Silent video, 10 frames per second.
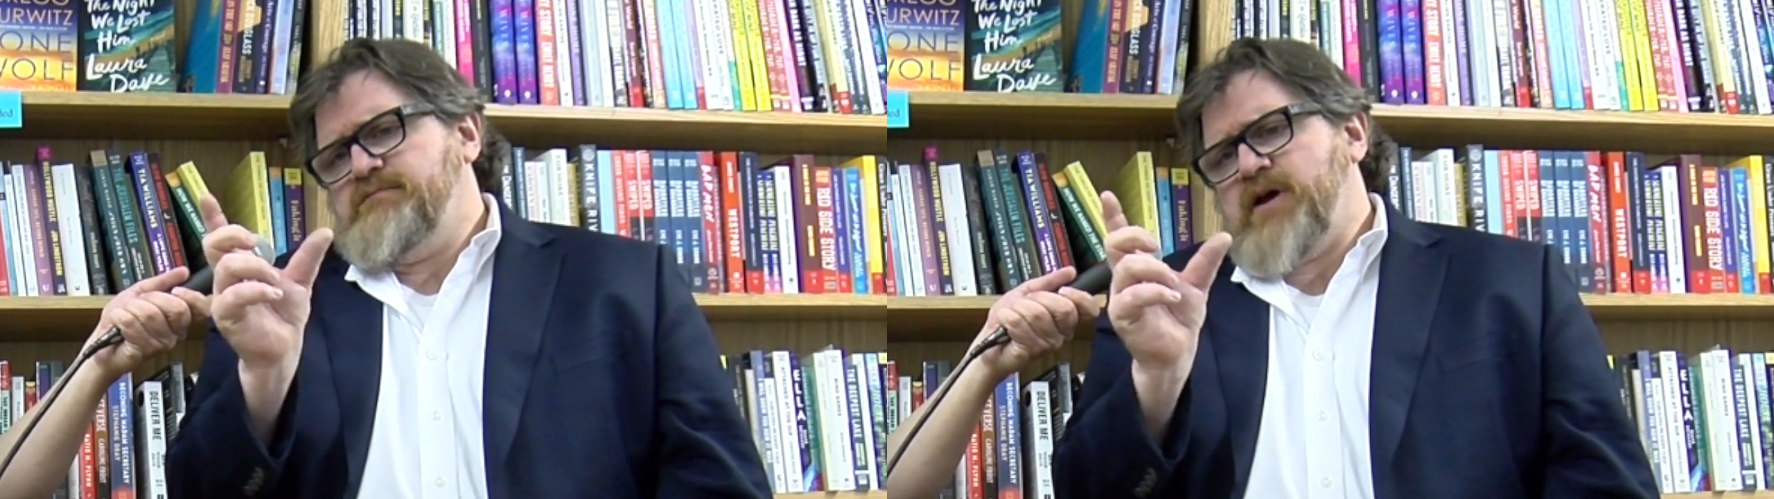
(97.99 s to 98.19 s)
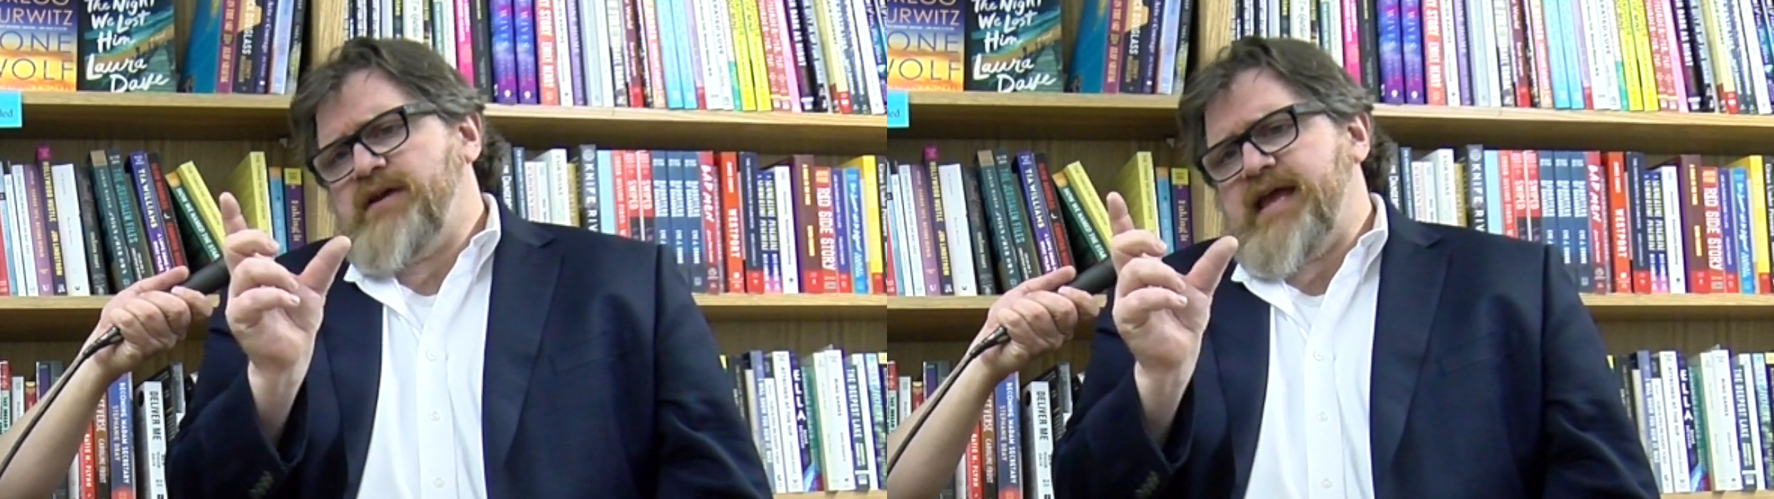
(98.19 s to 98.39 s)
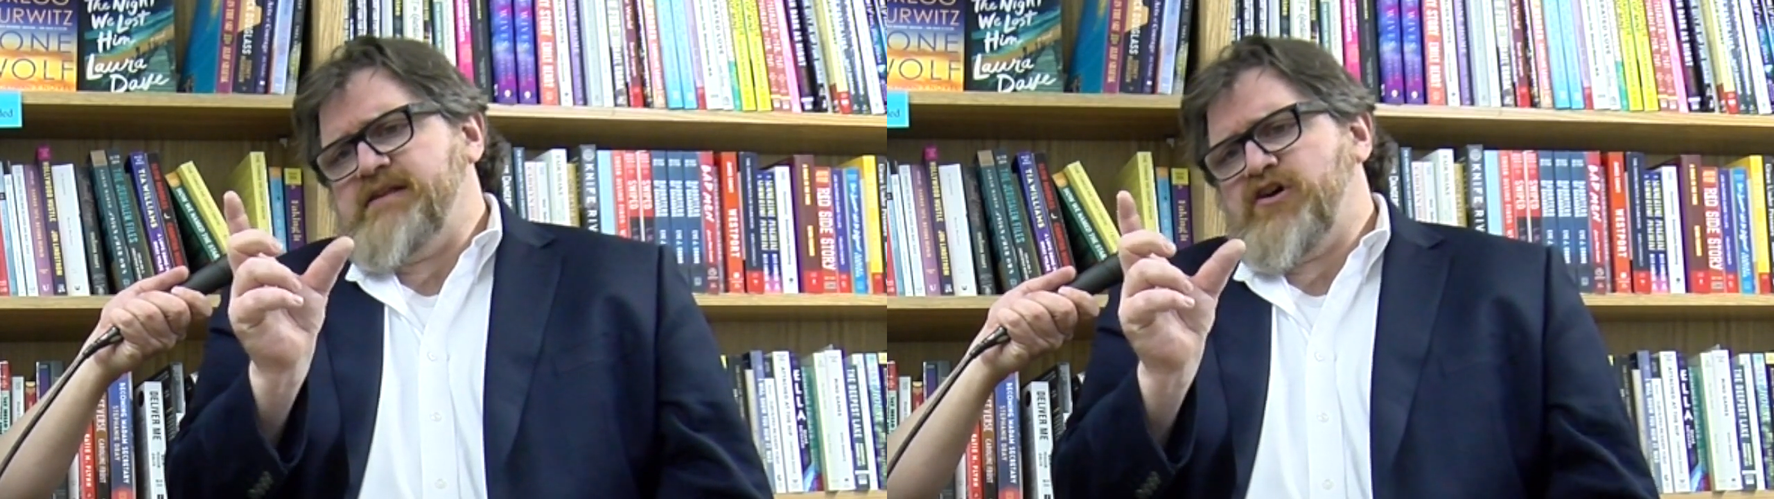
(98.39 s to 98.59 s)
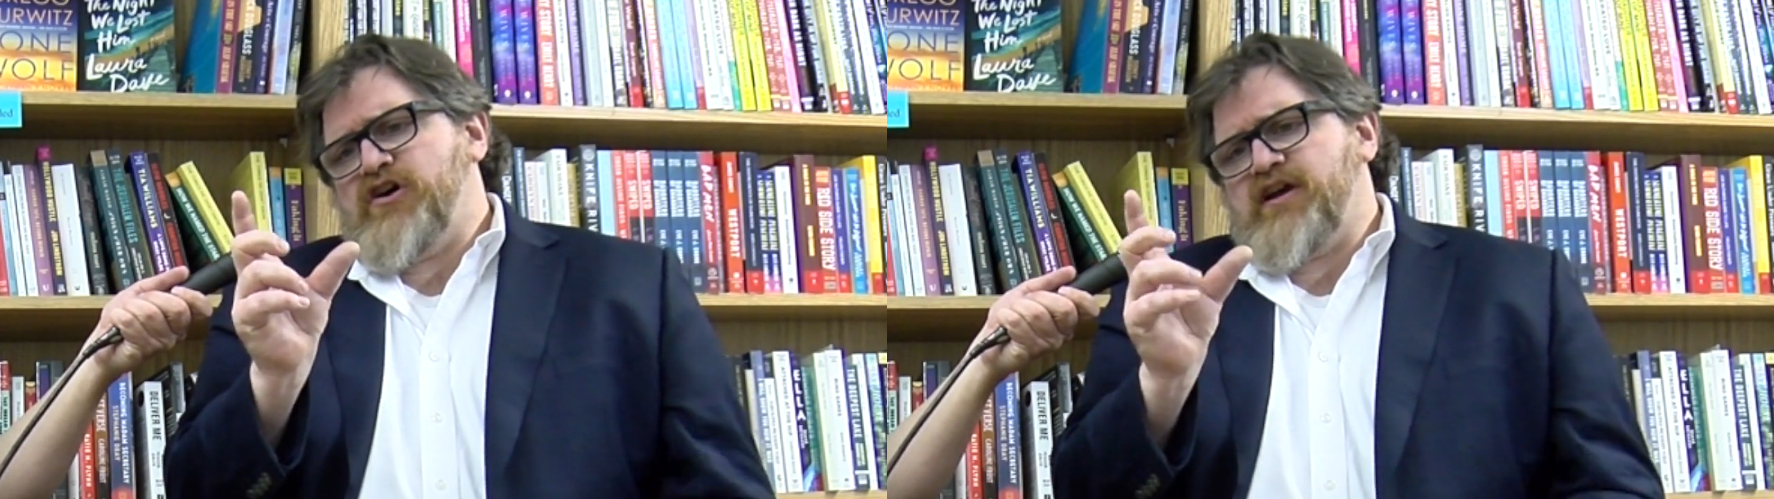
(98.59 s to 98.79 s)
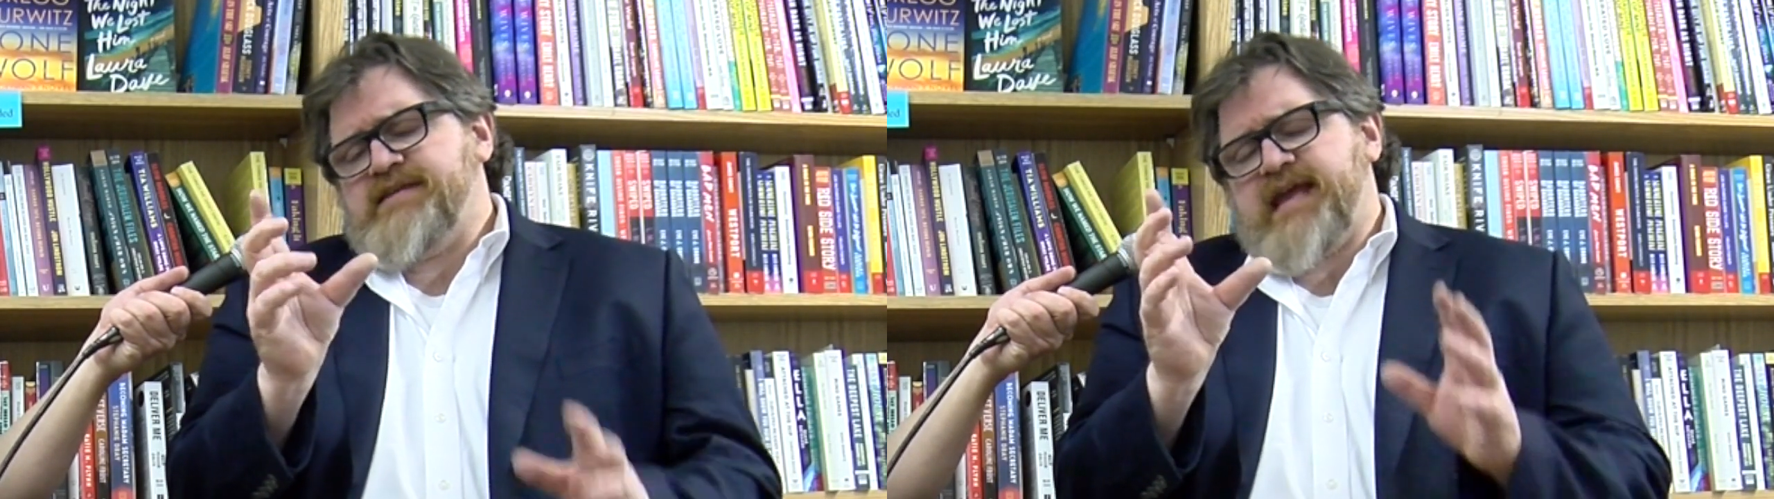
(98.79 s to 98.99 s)
yay
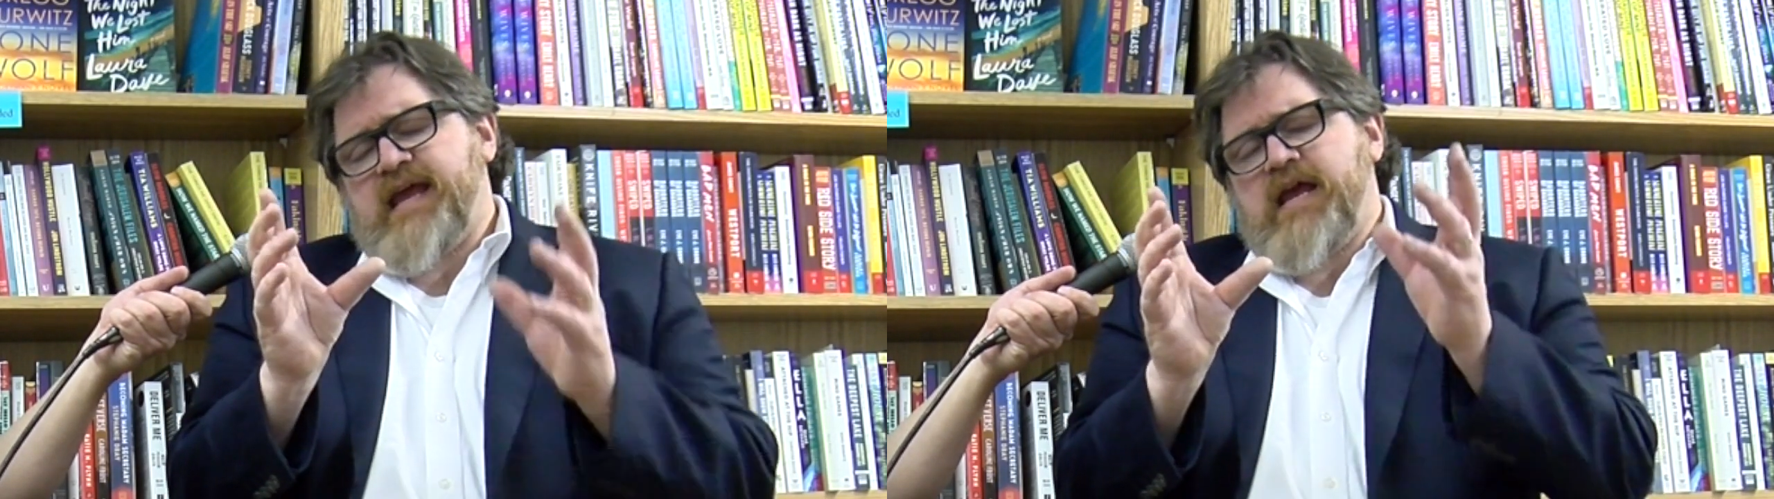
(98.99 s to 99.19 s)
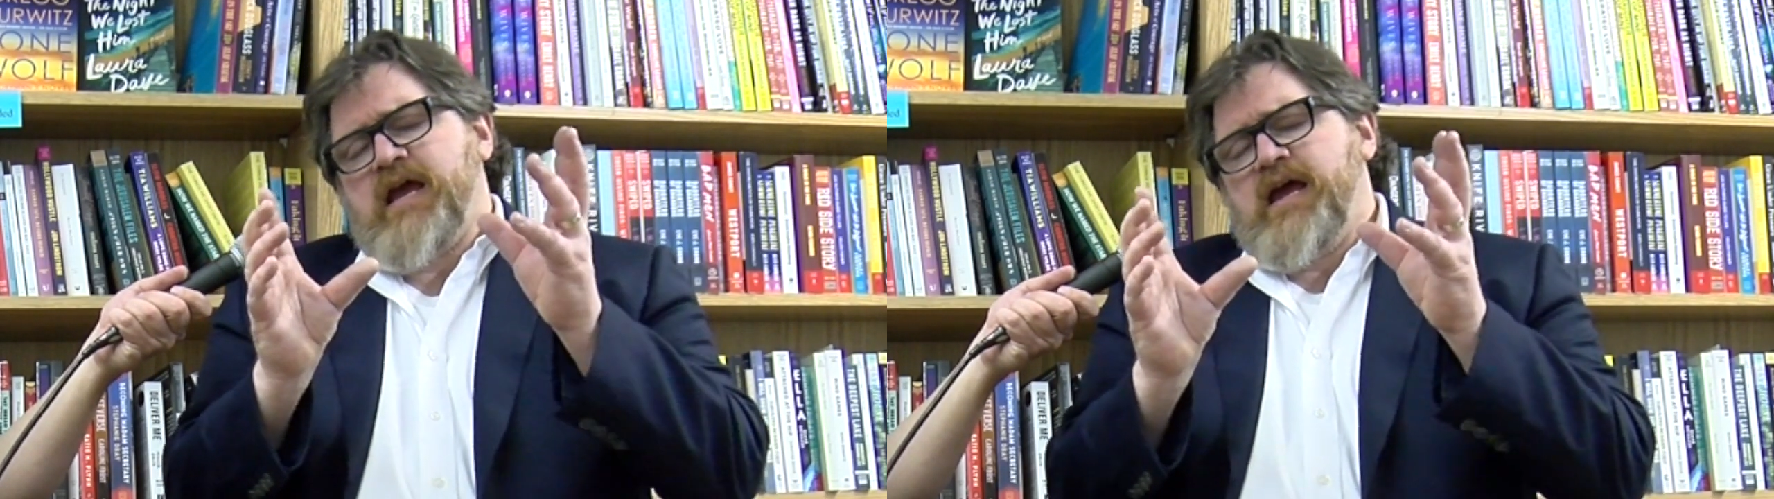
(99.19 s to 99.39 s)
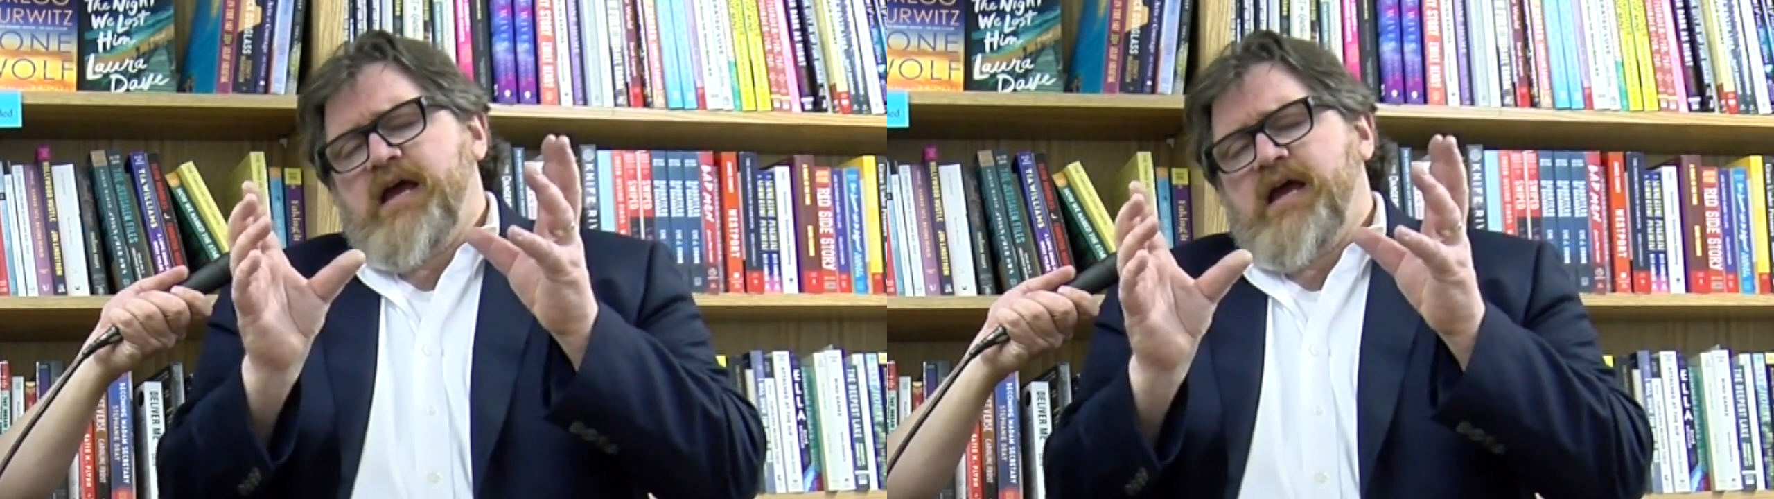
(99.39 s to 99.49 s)
long, and they